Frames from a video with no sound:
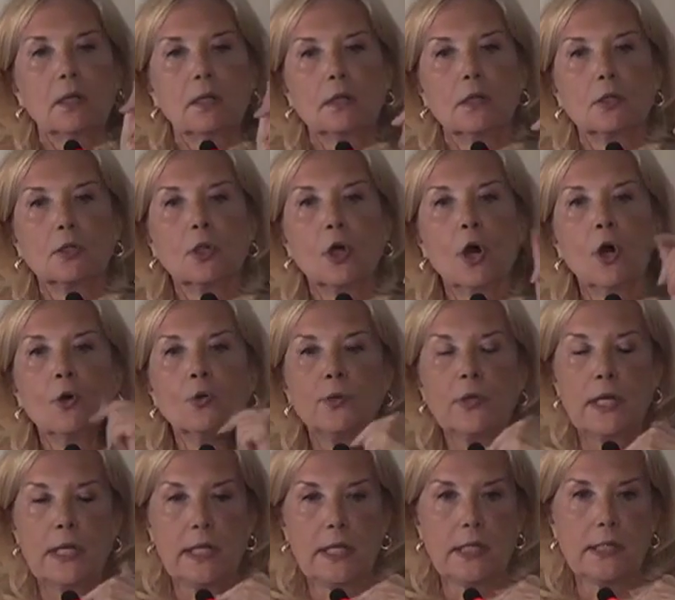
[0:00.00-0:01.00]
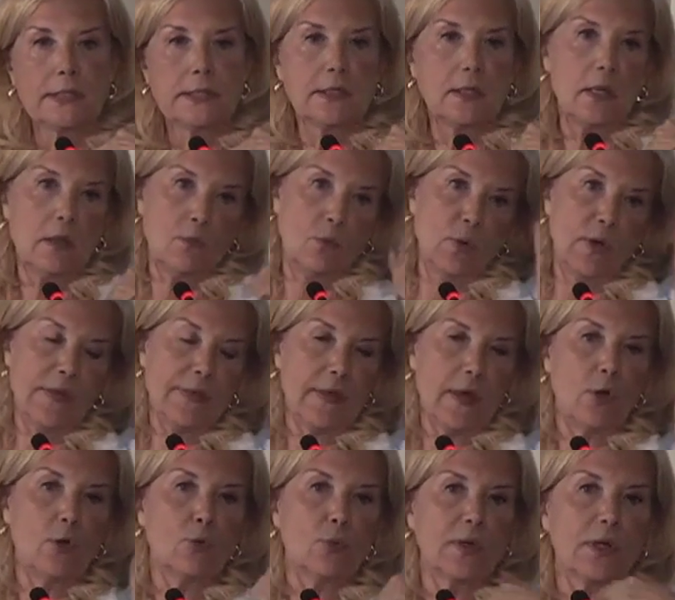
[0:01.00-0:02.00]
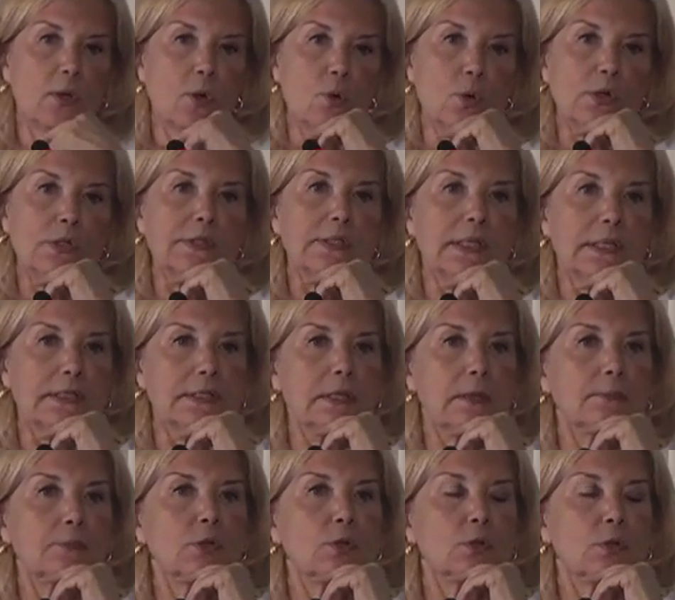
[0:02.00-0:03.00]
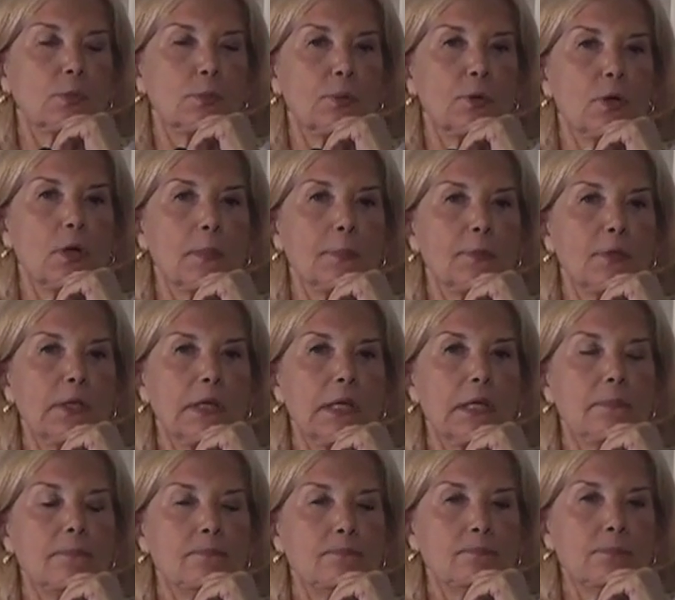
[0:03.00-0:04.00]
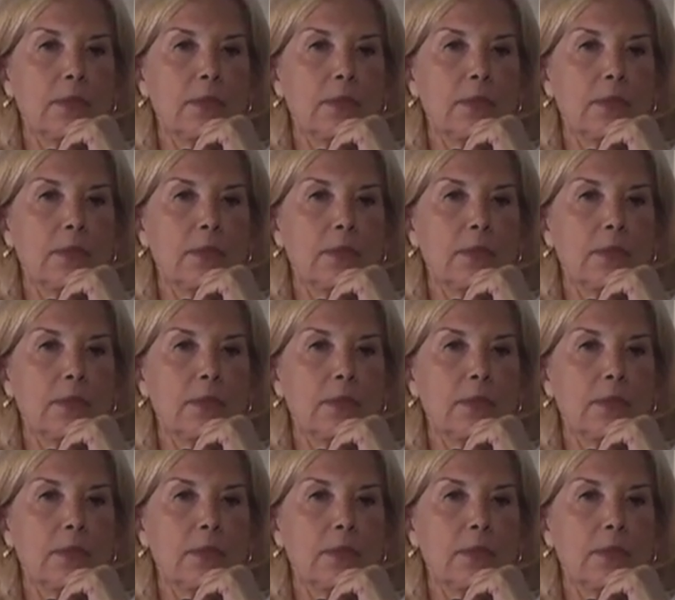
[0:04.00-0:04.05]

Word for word: The loan is without recourse except to the property.